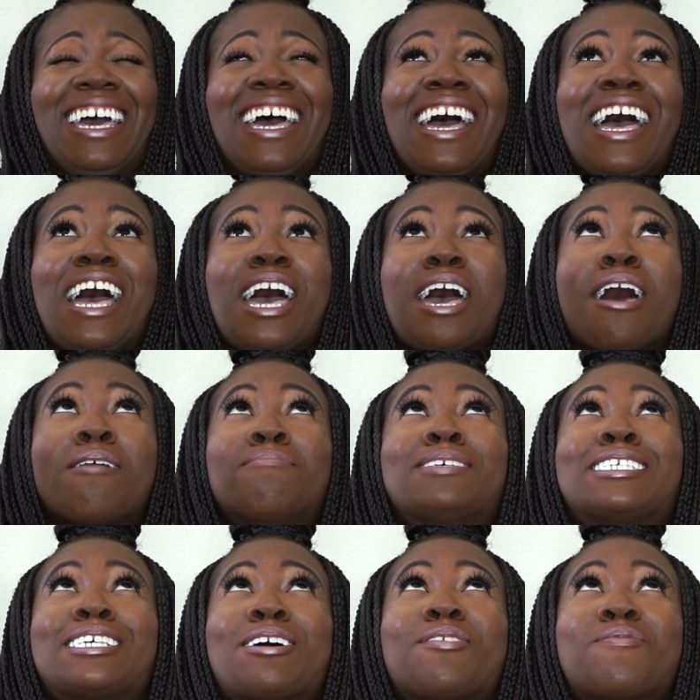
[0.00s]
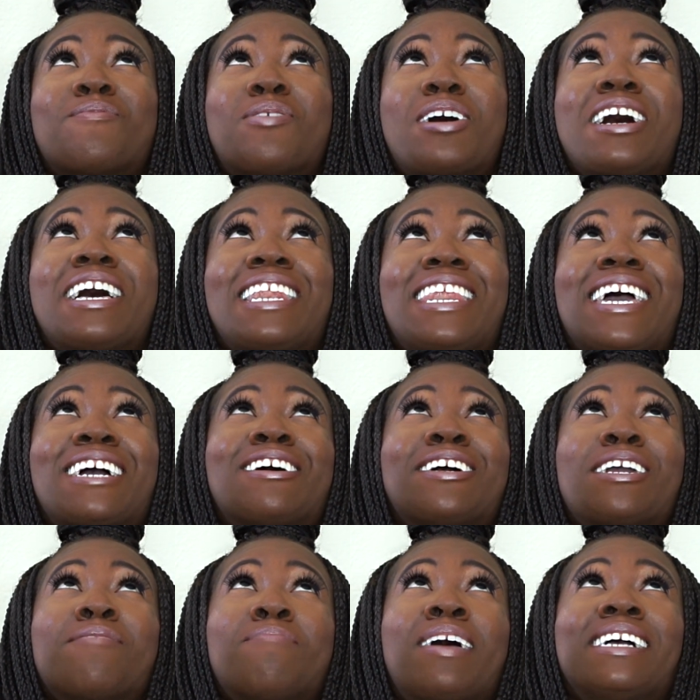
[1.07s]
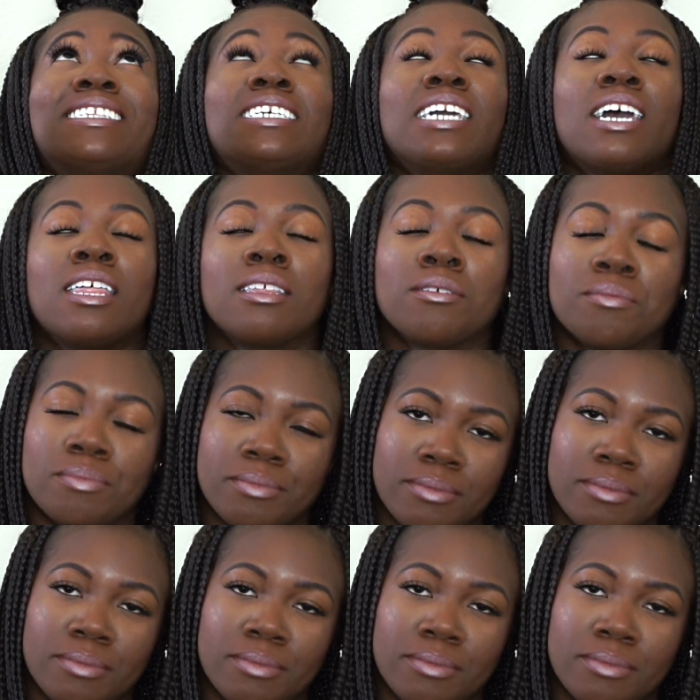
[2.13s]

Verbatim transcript: Episode one, they gonna get back together.